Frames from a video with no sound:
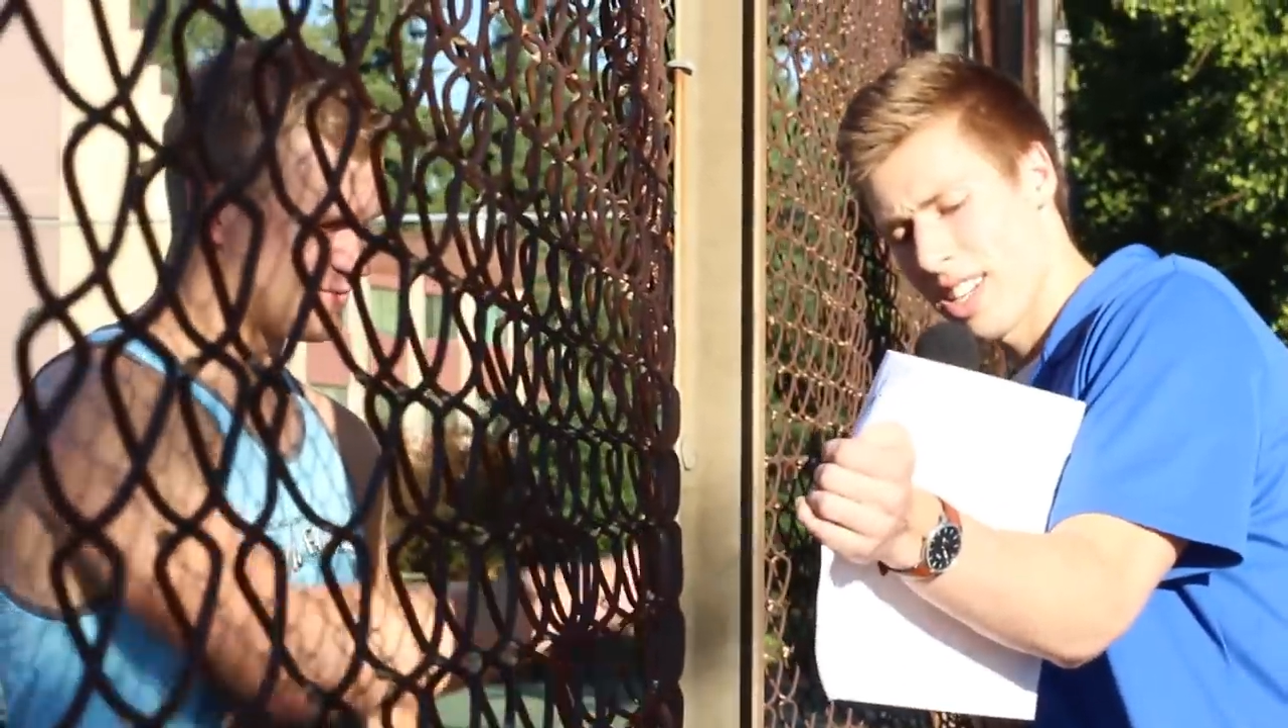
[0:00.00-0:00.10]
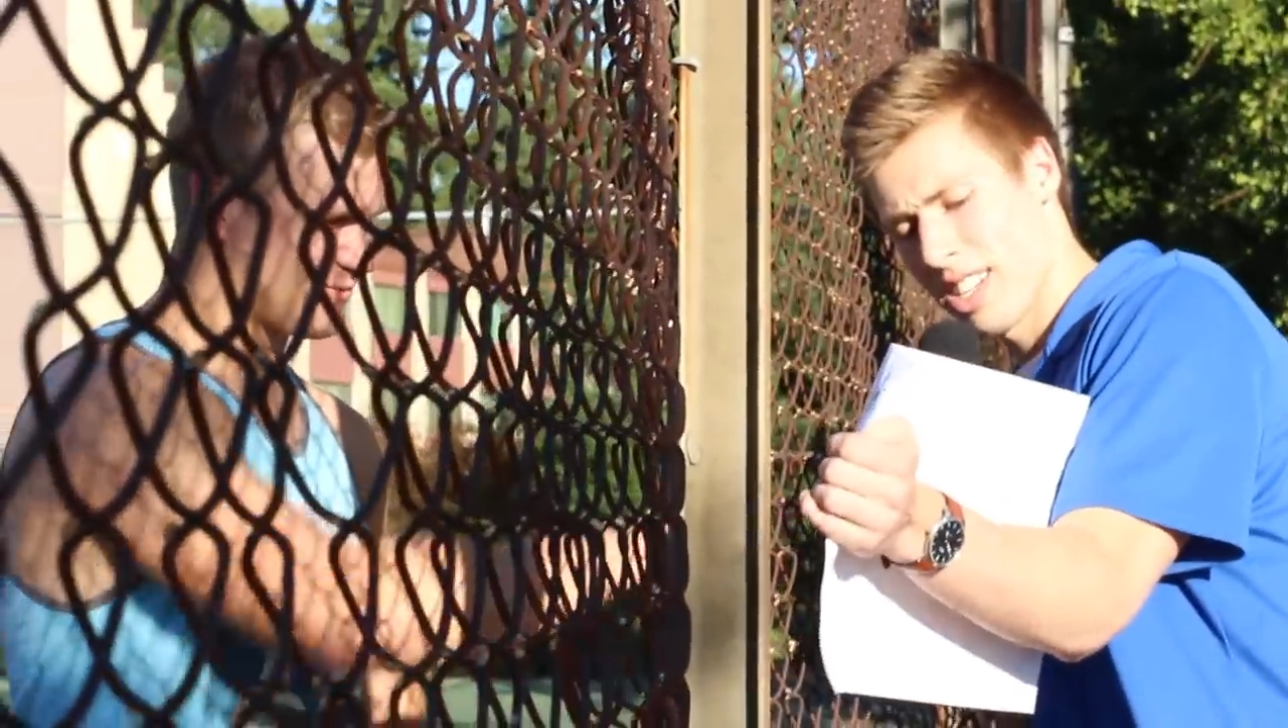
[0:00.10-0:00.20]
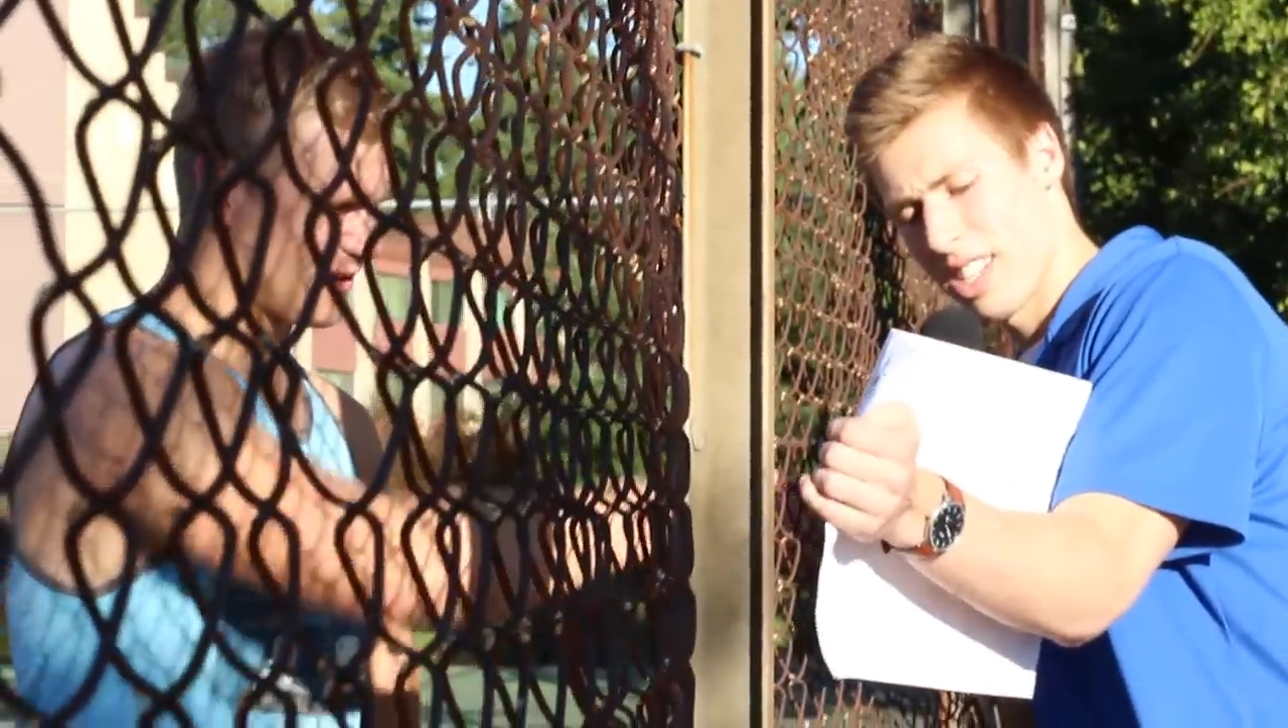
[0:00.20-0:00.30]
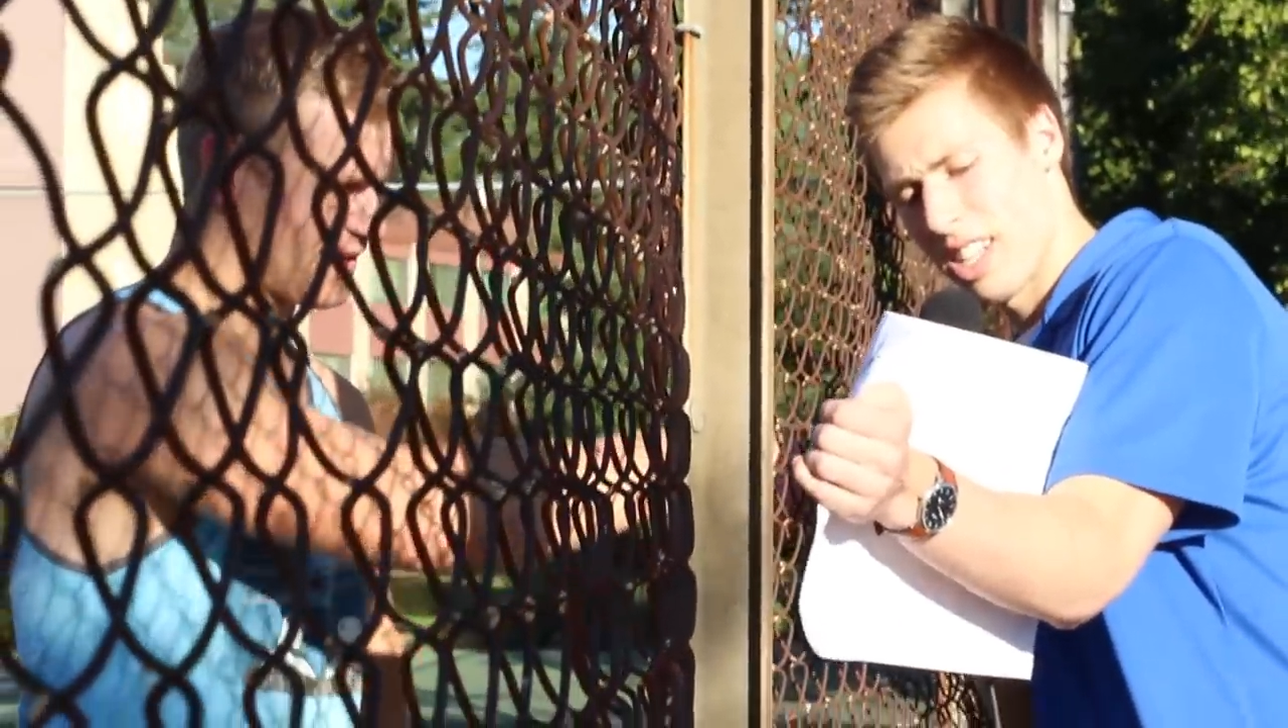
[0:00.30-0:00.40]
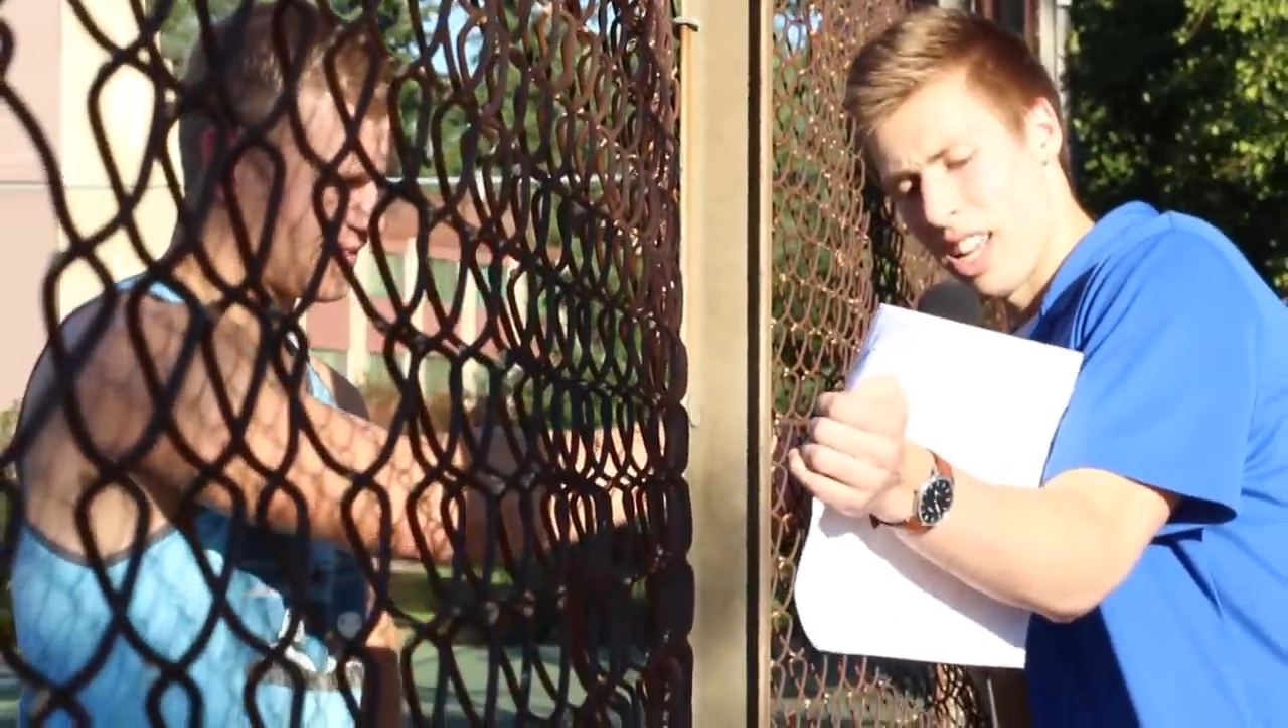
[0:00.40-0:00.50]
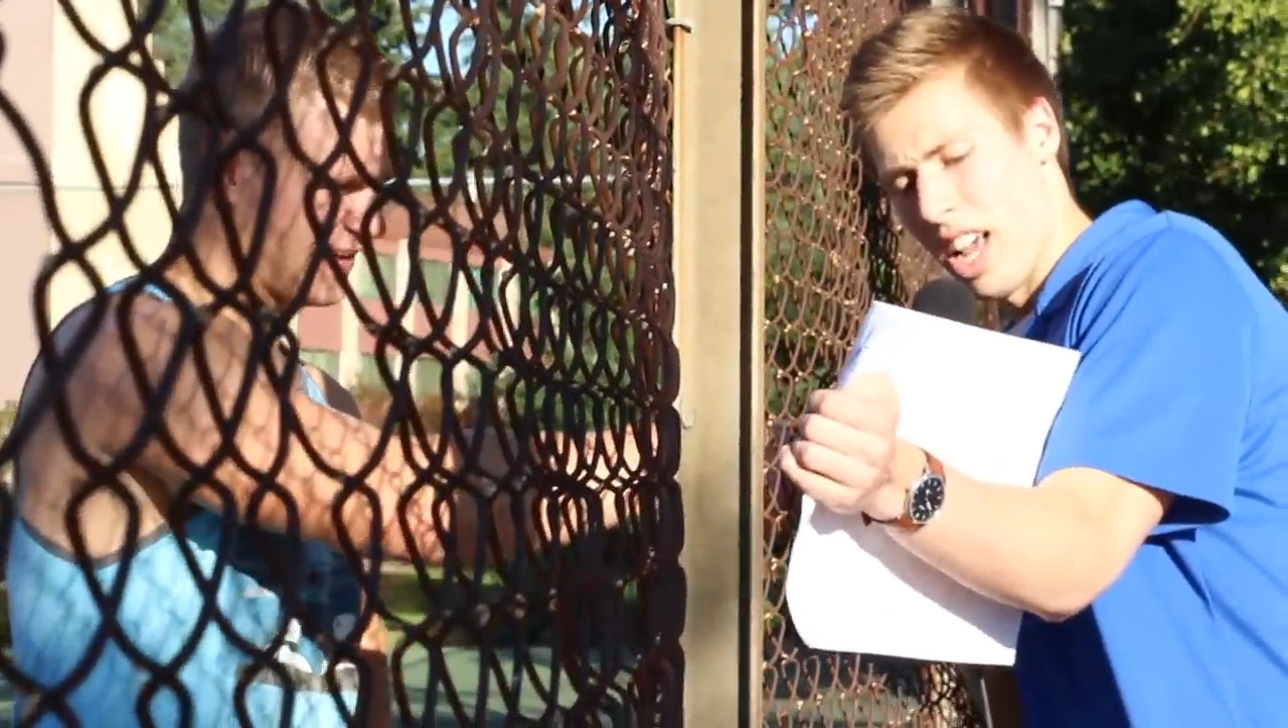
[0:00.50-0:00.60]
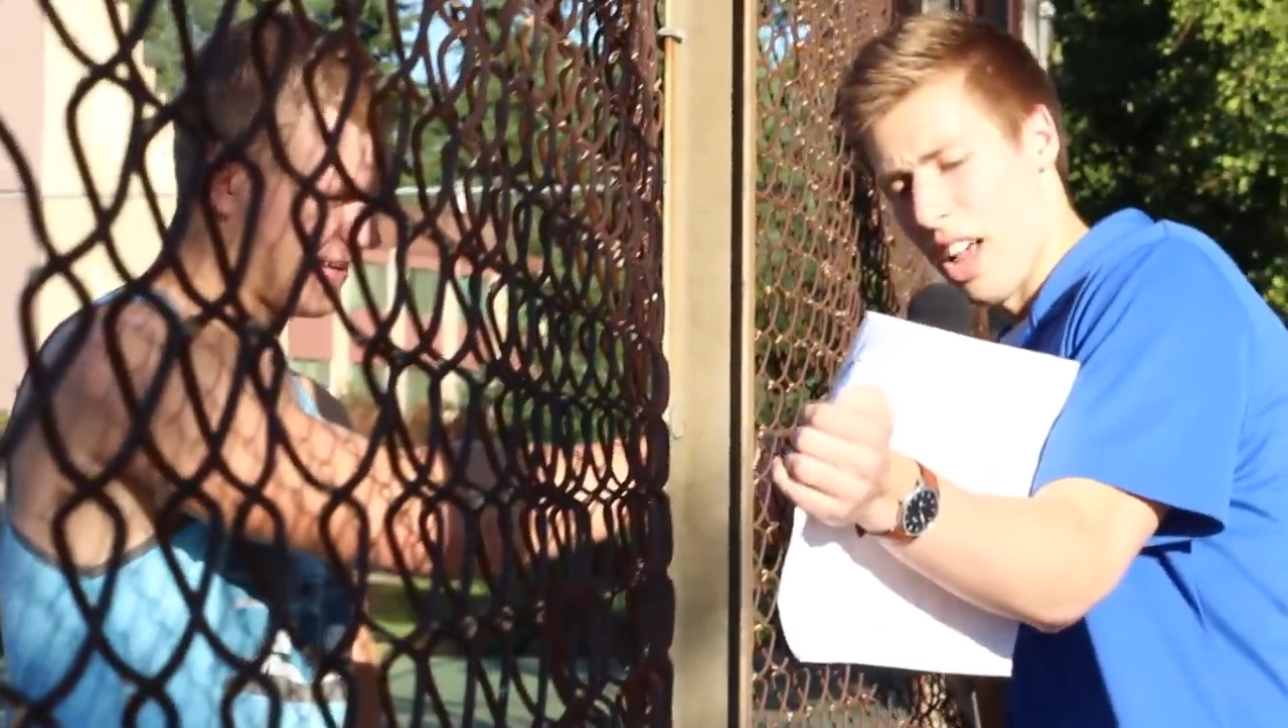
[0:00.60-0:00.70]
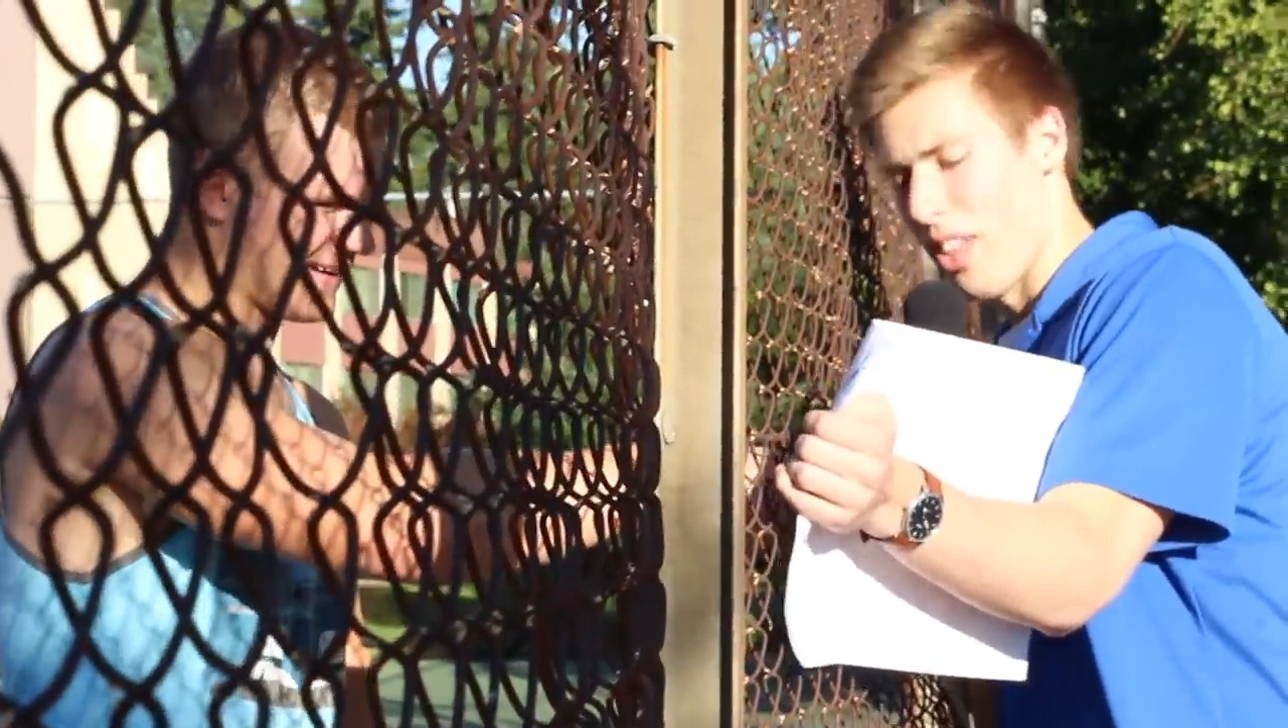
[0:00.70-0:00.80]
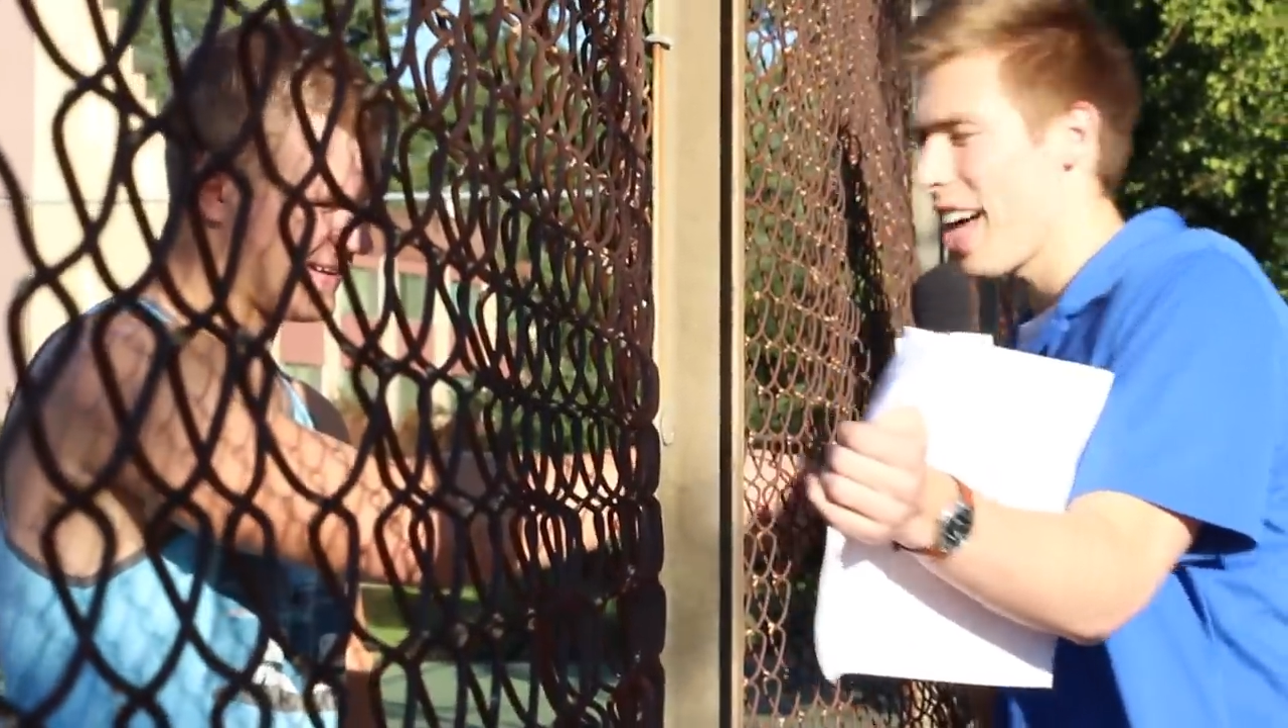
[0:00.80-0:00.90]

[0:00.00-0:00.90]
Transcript: Right there.